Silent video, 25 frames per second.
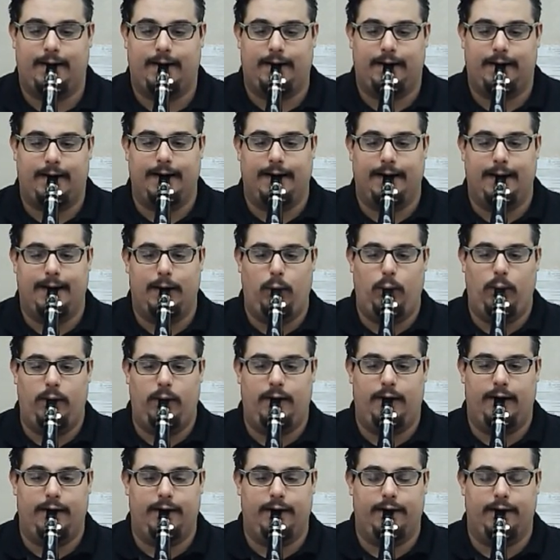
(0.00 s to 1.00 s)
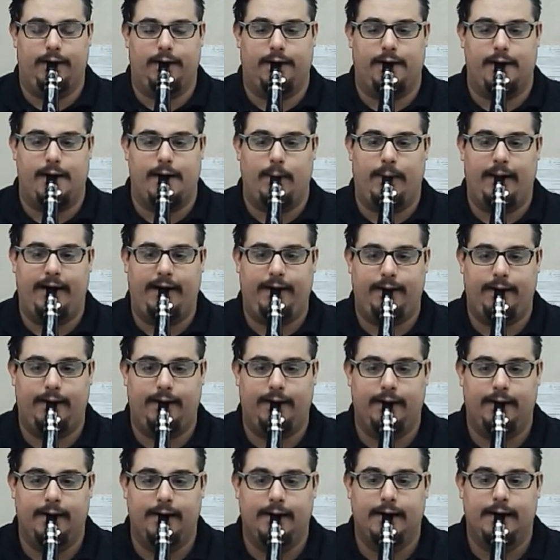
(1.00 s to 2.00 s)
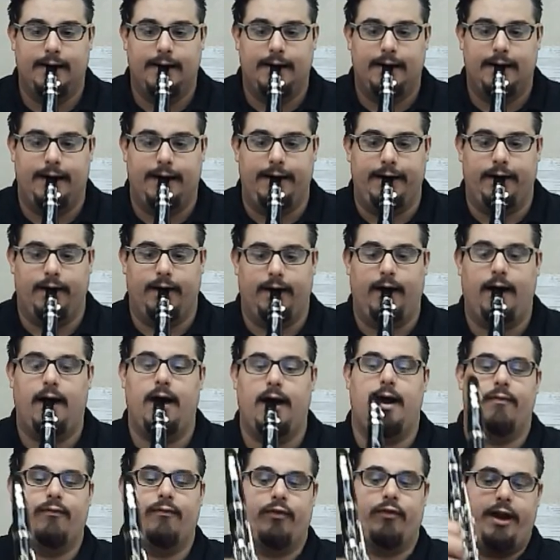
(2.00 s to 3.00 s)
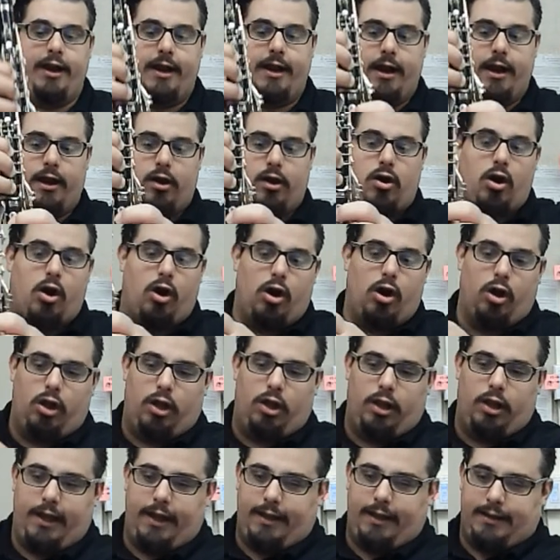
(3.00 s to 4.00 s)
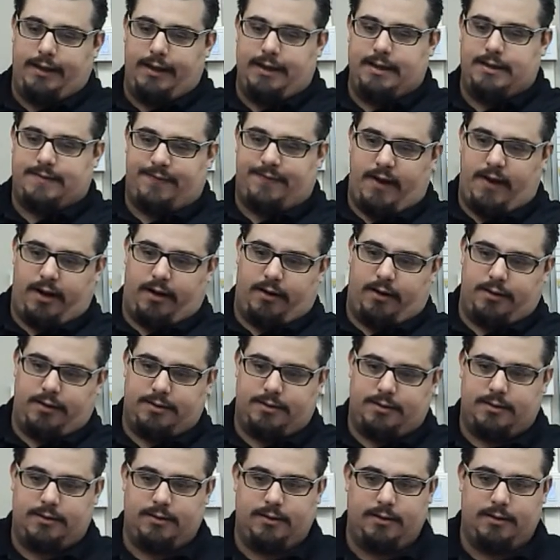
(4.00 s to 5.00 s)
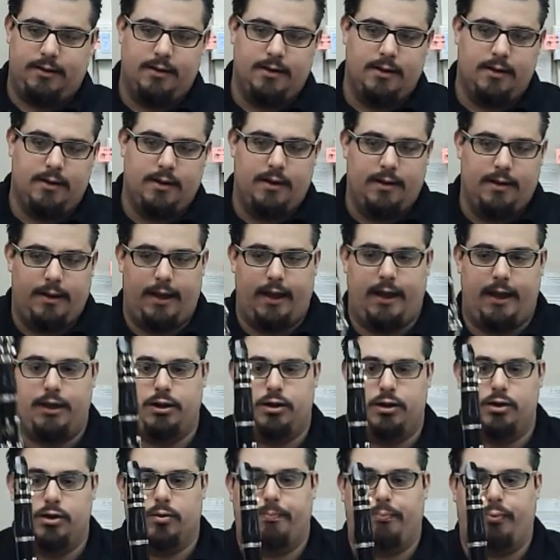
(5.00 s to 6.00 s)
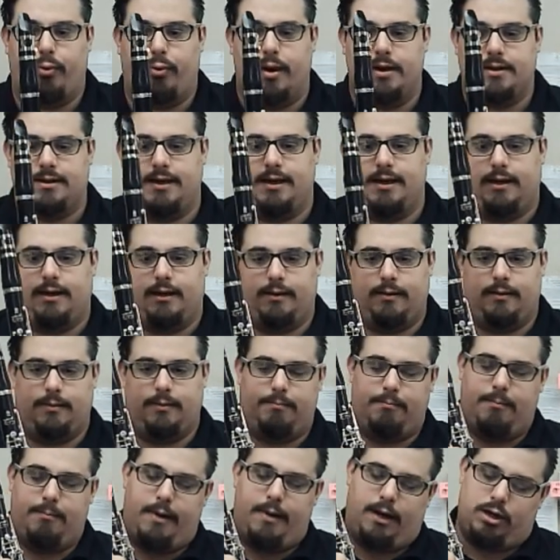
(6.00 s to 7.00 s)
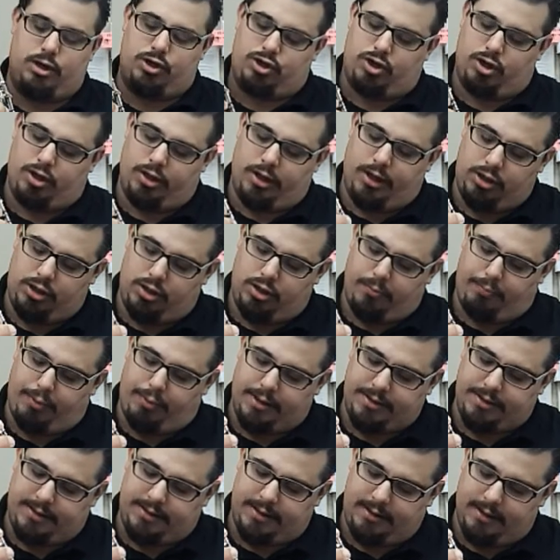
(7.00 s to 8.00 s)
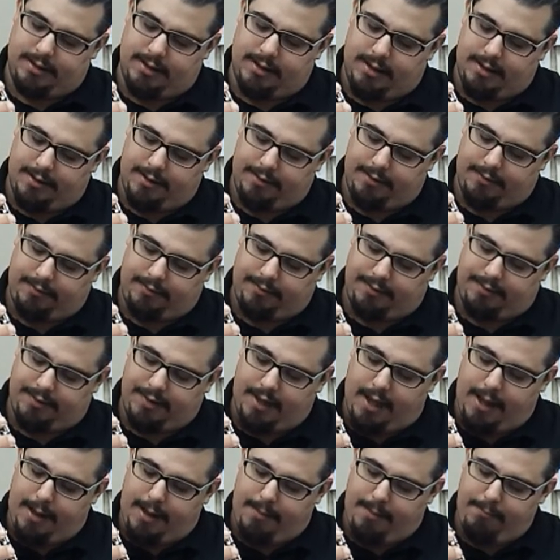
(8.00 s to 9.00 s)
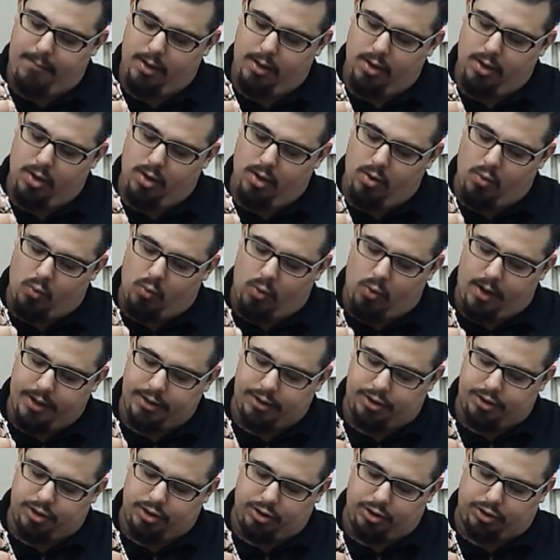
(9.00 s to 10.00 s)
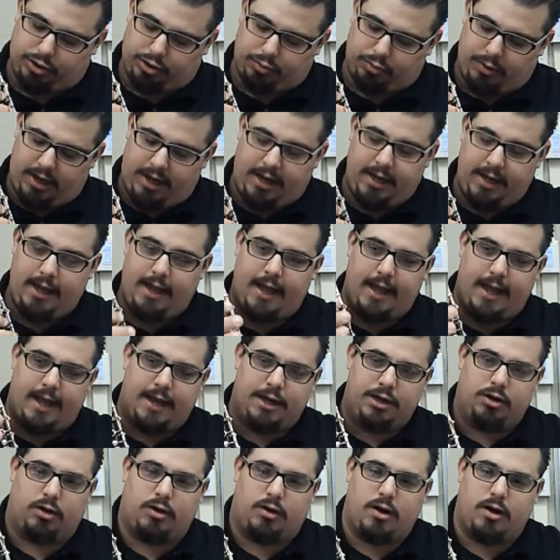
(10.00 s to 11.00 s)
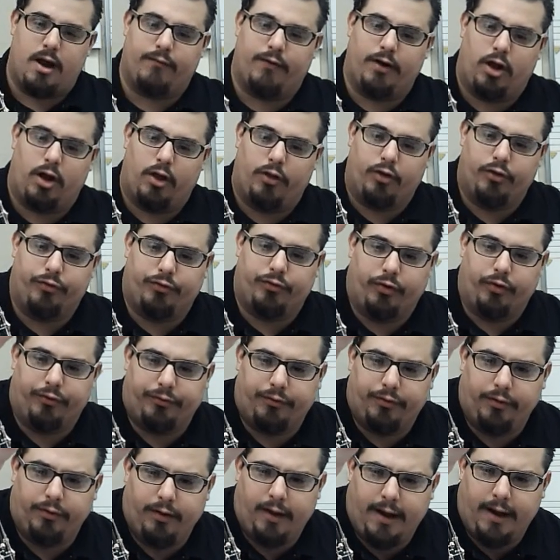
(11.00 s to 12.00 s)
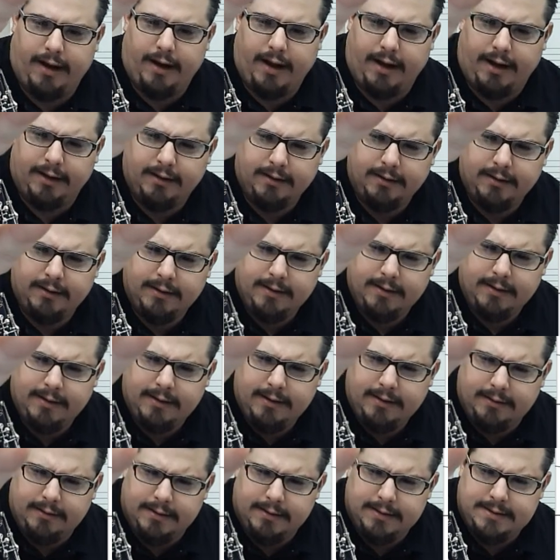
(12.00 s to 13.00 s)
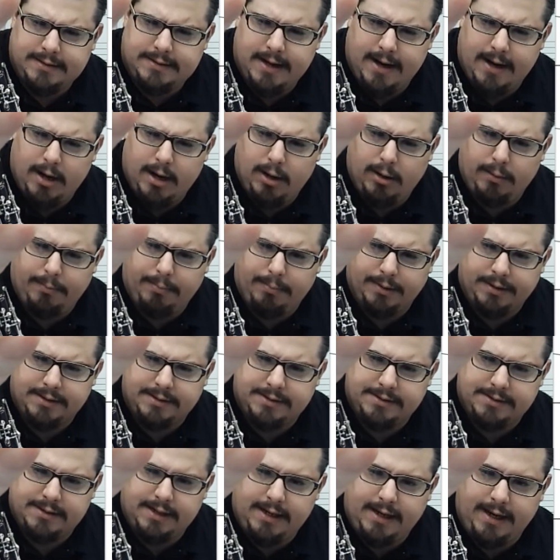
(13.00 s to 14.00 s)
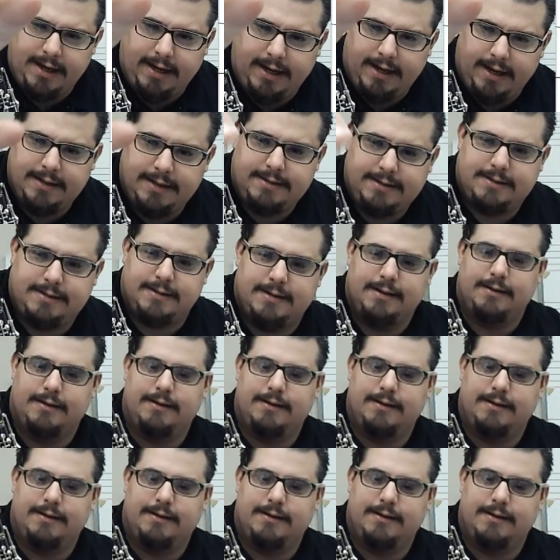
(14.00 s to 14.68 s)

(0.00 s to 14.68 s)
thumb under the thumb rest. And you're hovering and curling these fingers. And you're pressing, making sure that you're pressing the thumb, 1, 2, 3, and you're covering all those holes. So I got this terrible disease